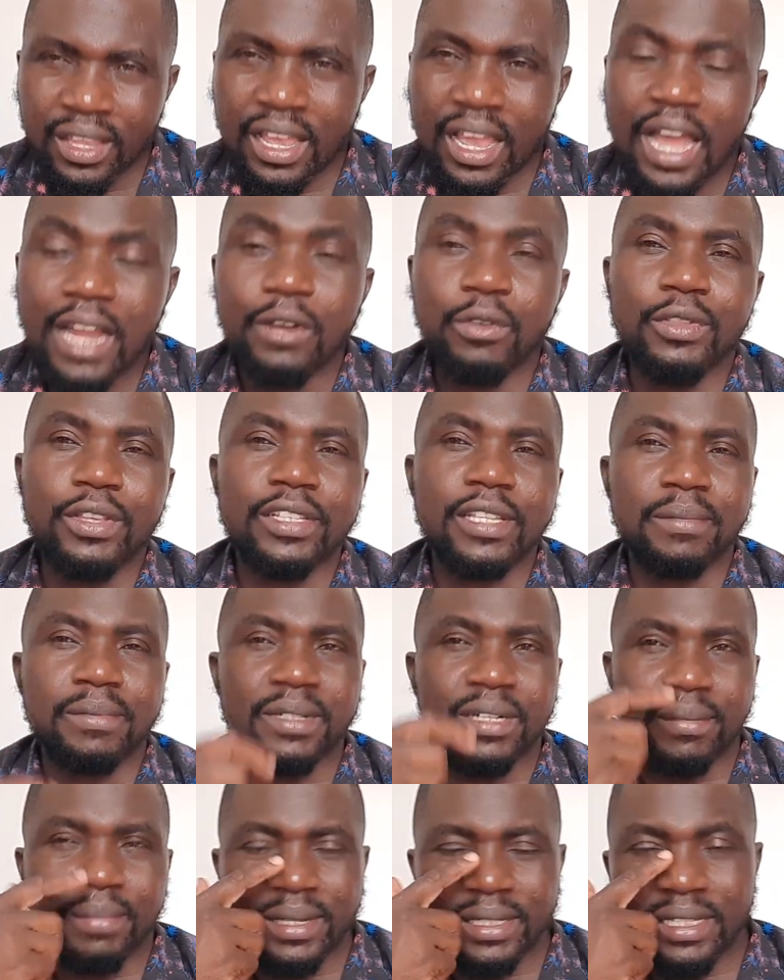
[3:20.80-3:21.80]
And to the
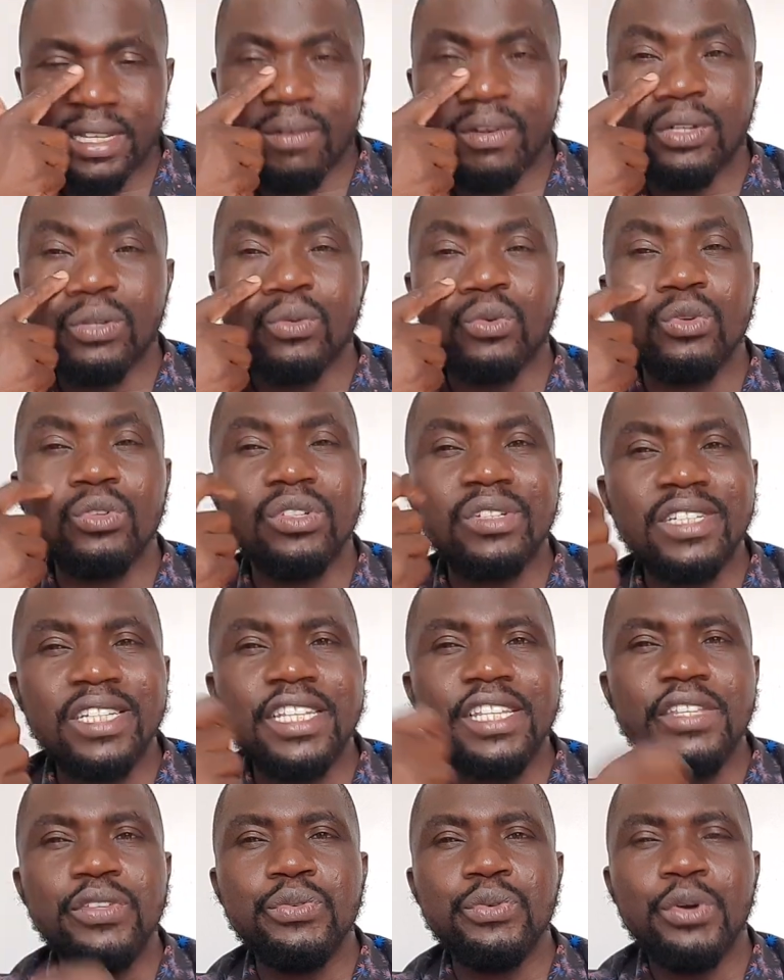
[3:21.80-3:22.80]
subscribers, I want to
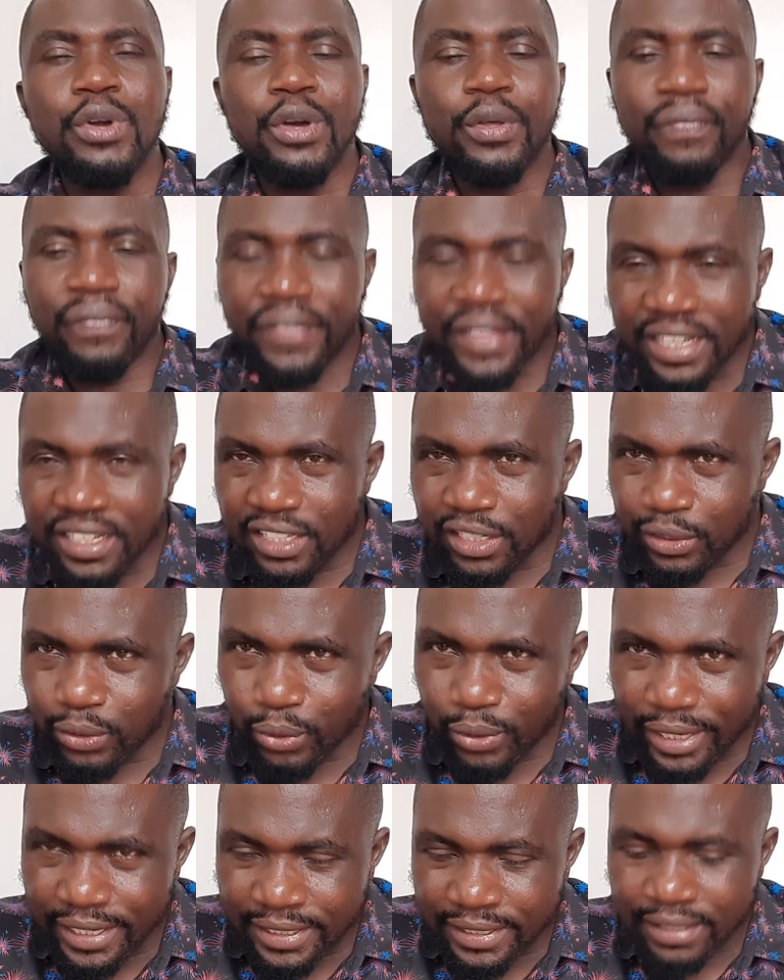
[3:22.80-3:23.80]
continue thanking you
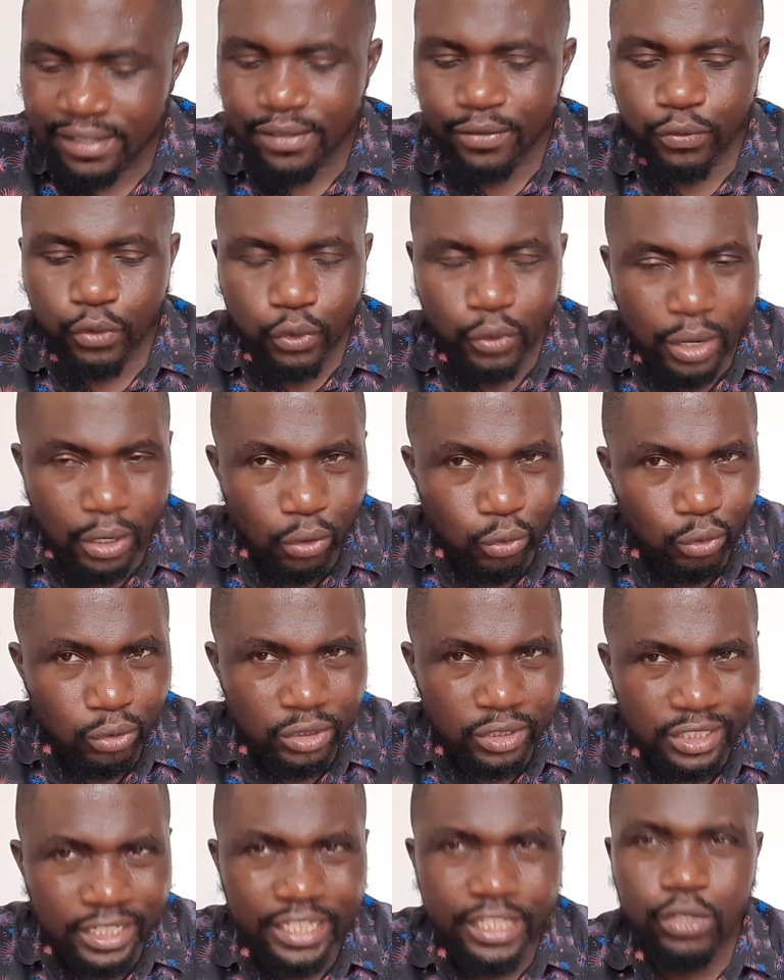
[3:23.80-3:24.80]
guys for your
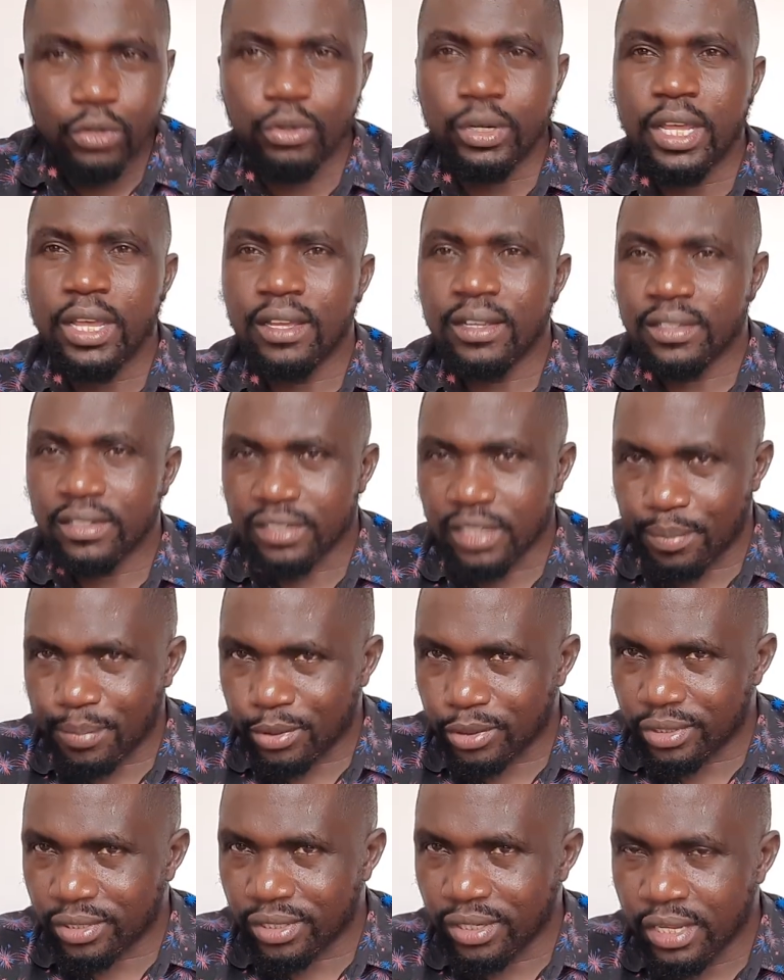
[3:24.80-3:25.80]
continued
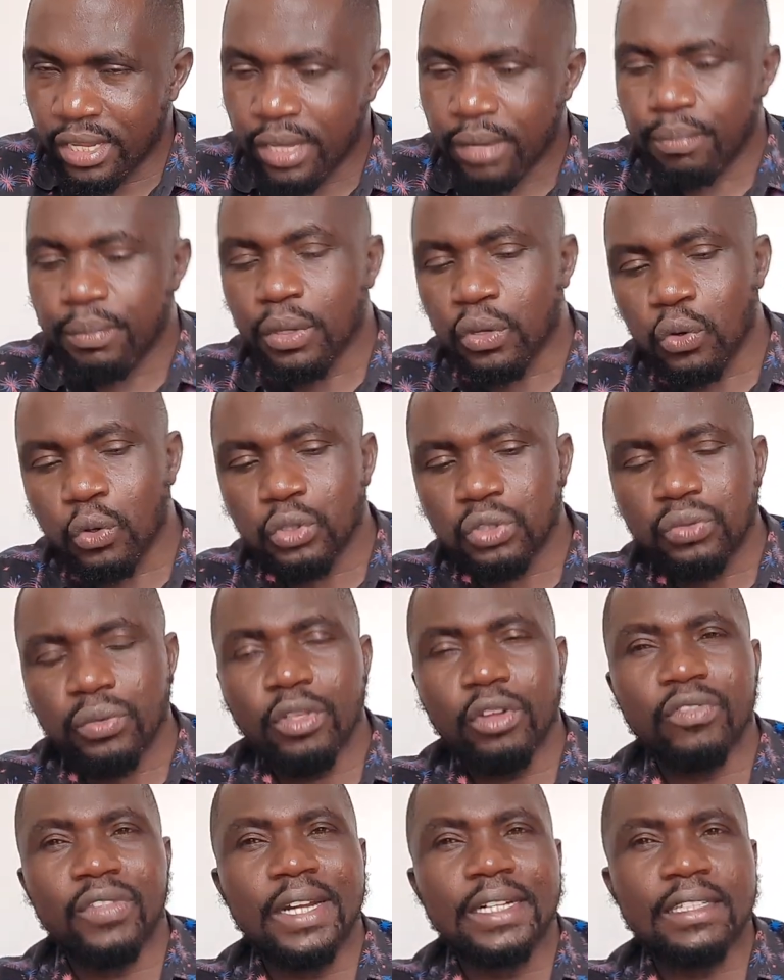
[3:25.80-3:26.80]
support, because
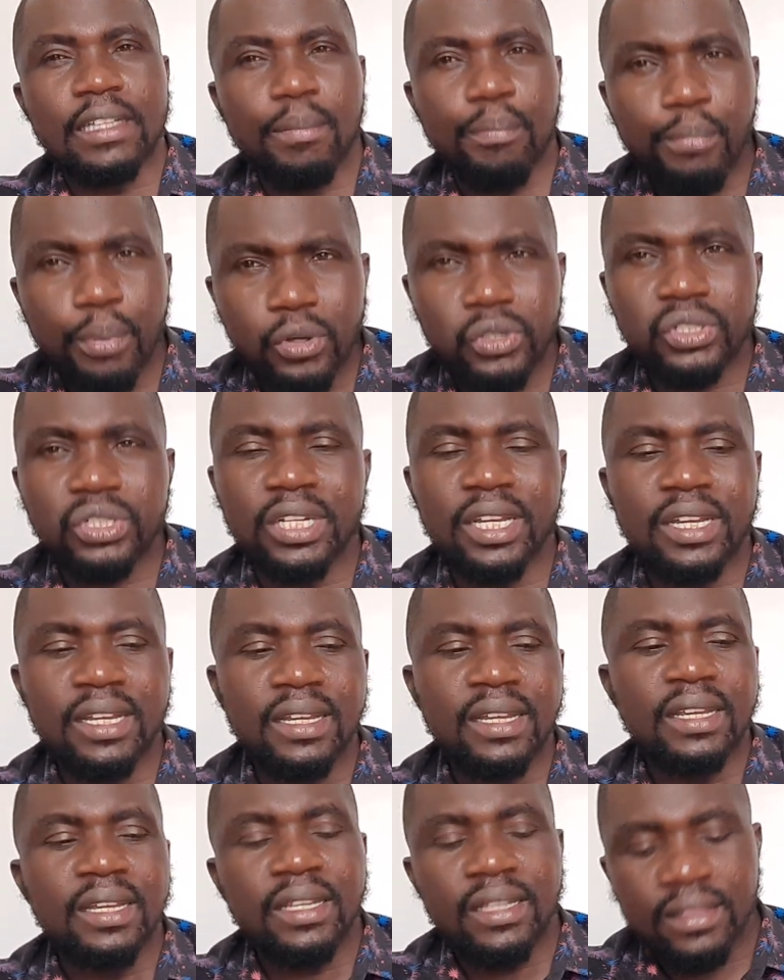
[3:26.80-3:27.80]
without that support,
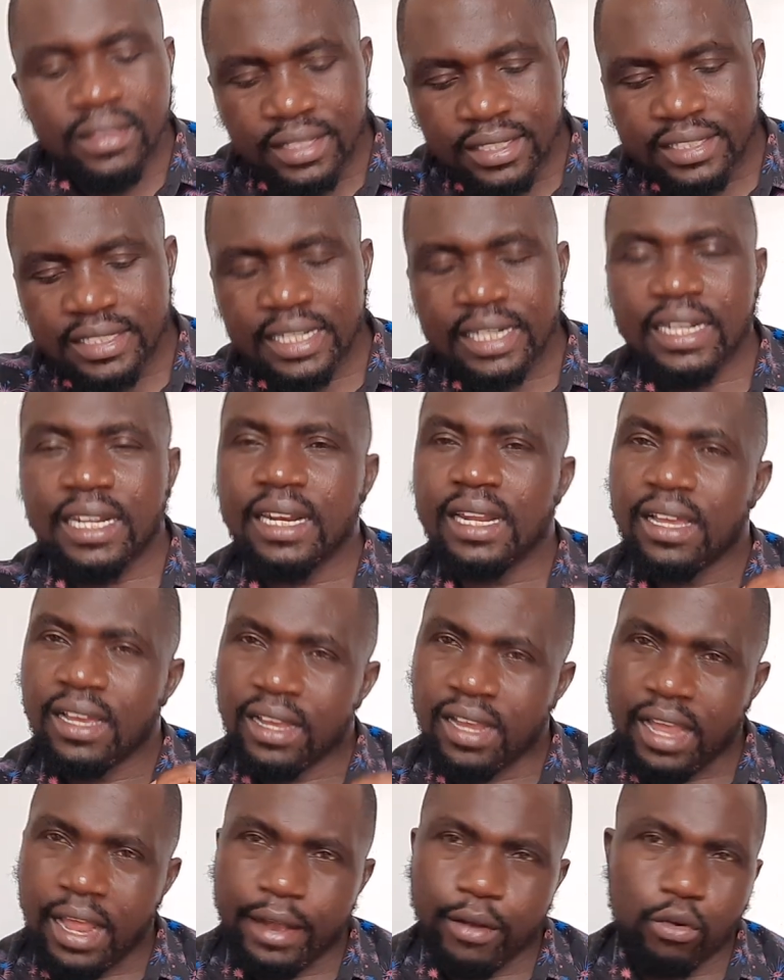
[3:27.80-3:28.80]
this channel
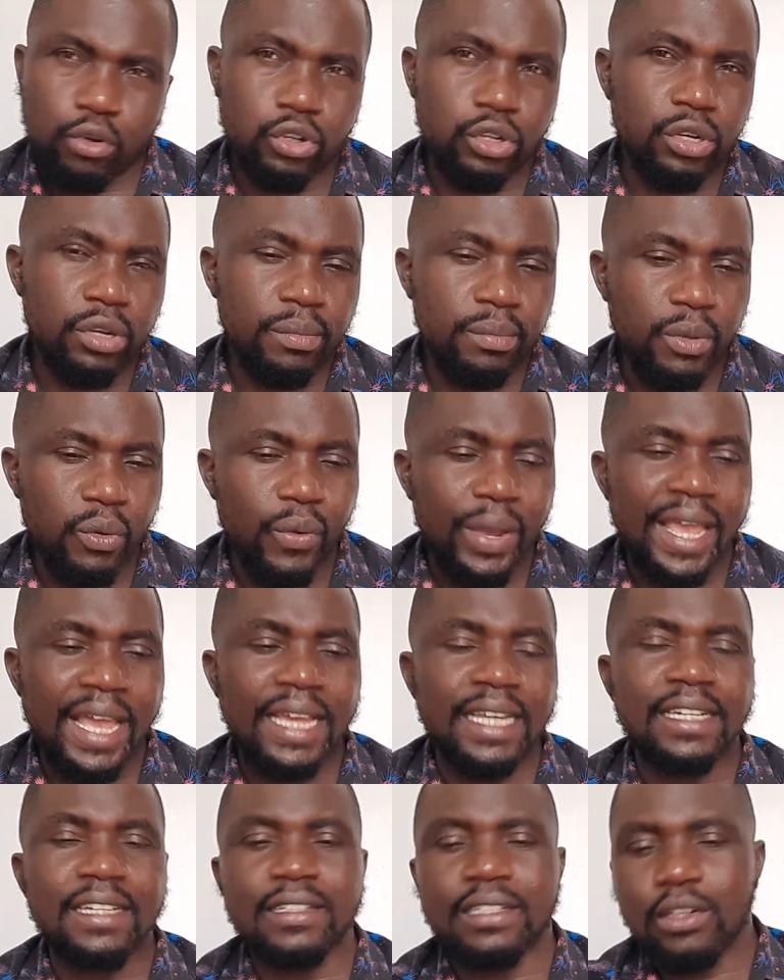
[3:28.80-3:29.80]
cannot be where
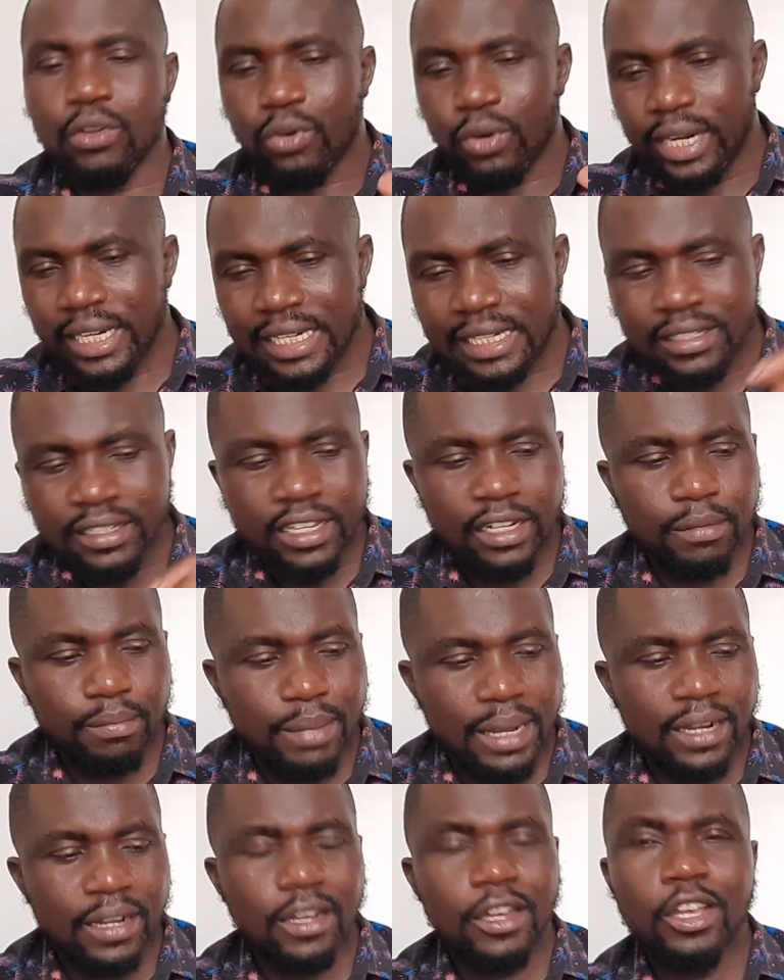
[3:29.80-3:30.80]
it is now. Let us get
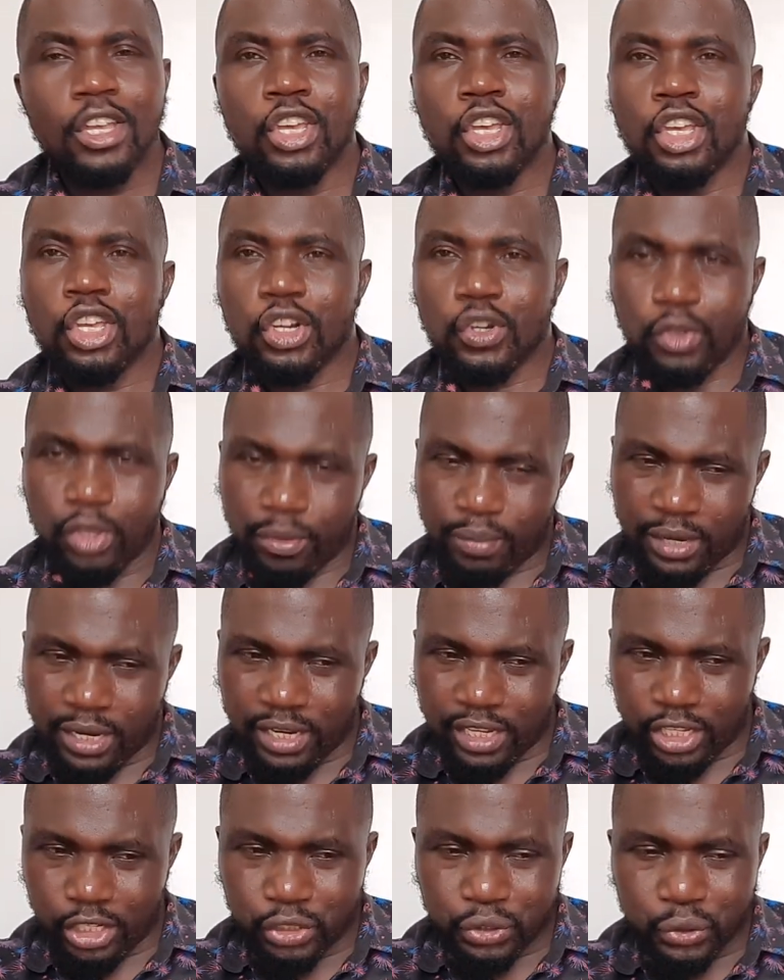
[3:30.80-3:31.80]
back to the
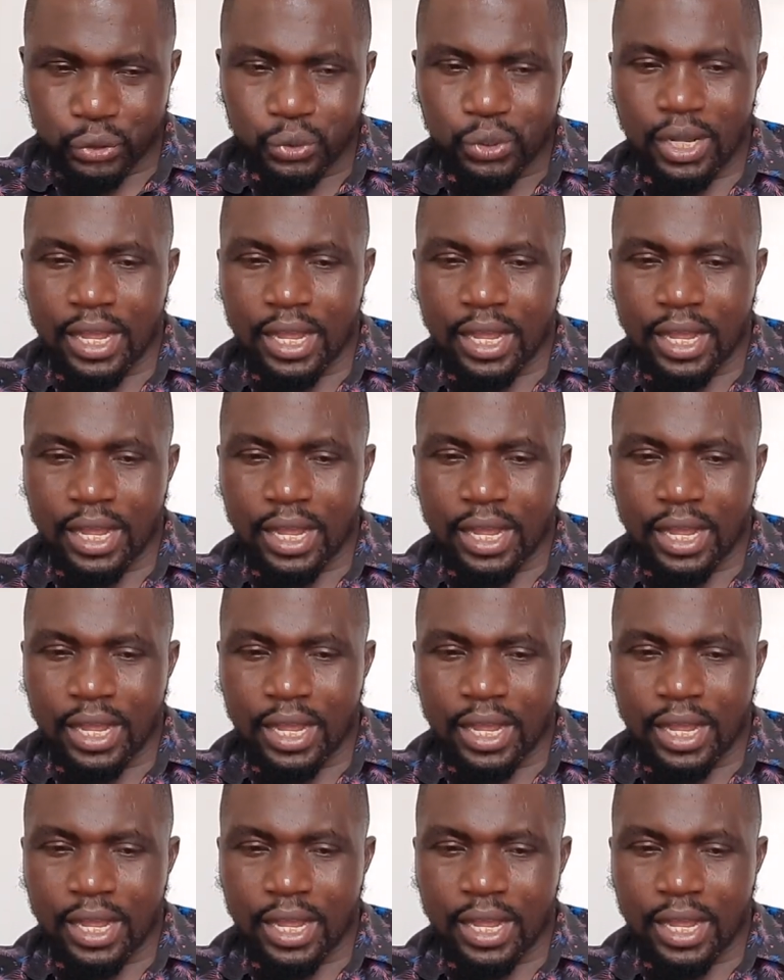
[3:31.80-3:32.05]
main issue.